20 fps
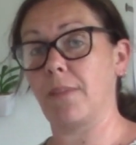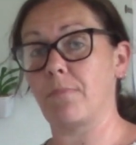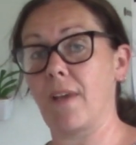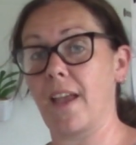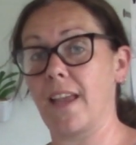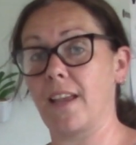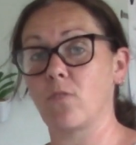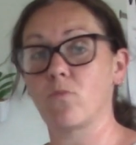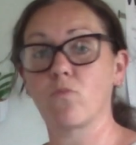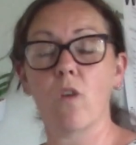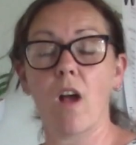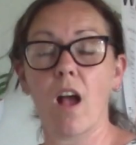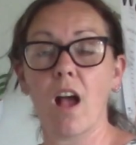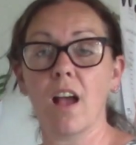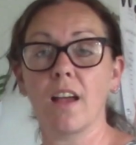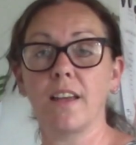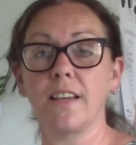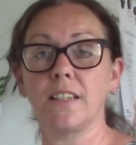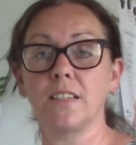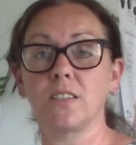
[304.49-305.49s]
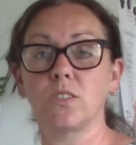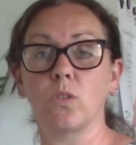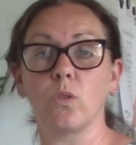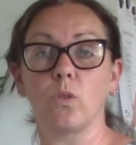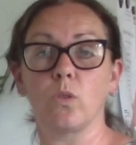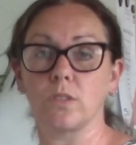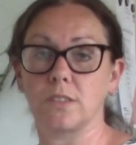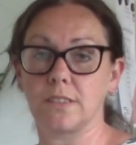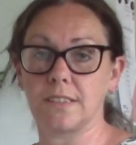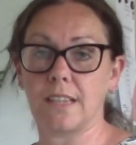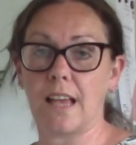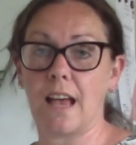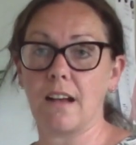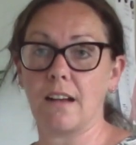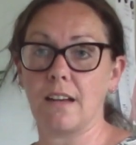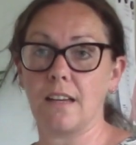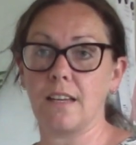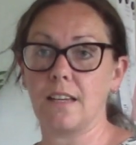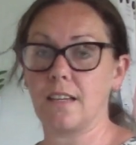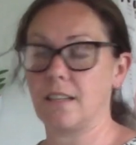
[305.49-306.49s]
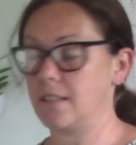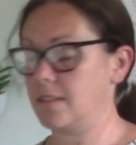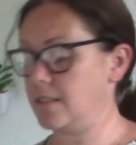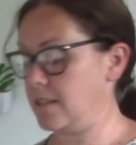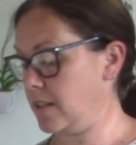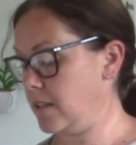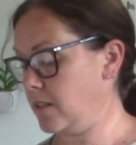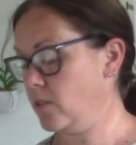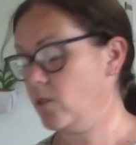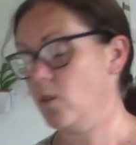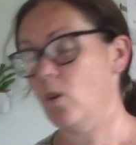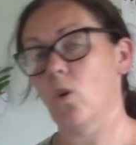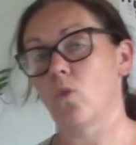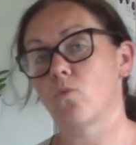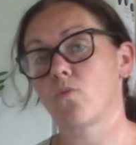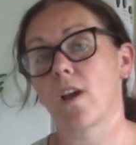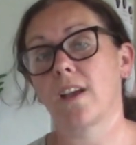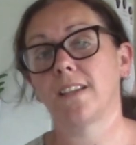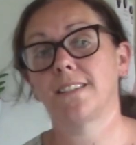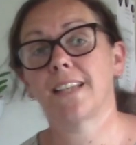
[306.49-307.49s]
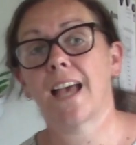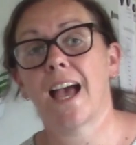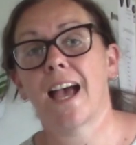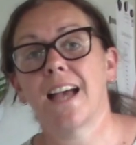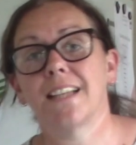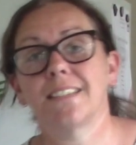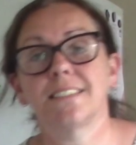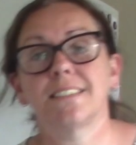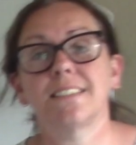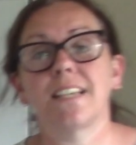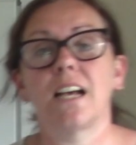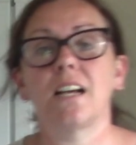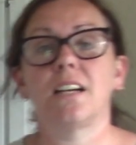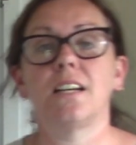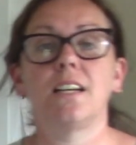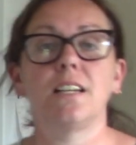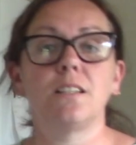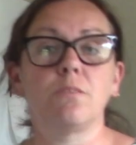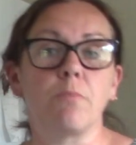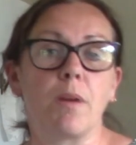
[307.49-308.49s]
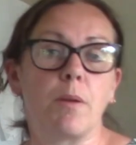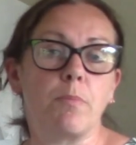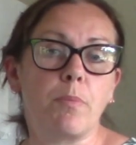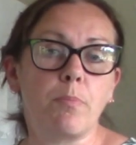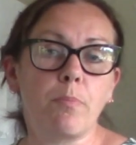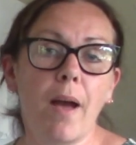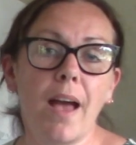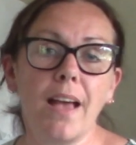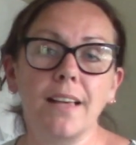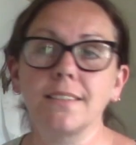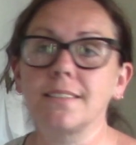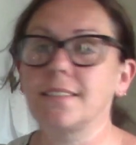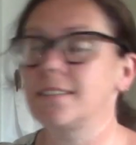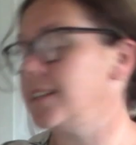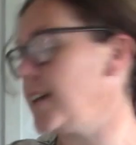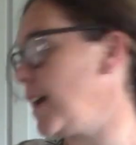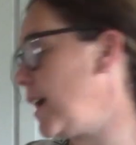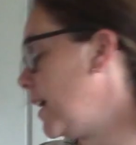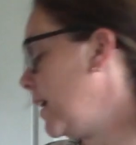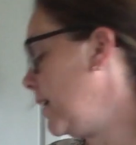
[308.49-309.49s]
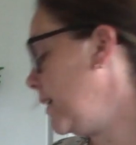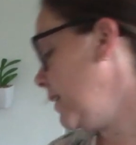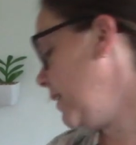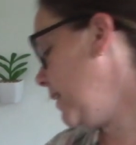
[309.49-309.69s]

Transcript: make rice or salad, or rice and salad, maybe pasta.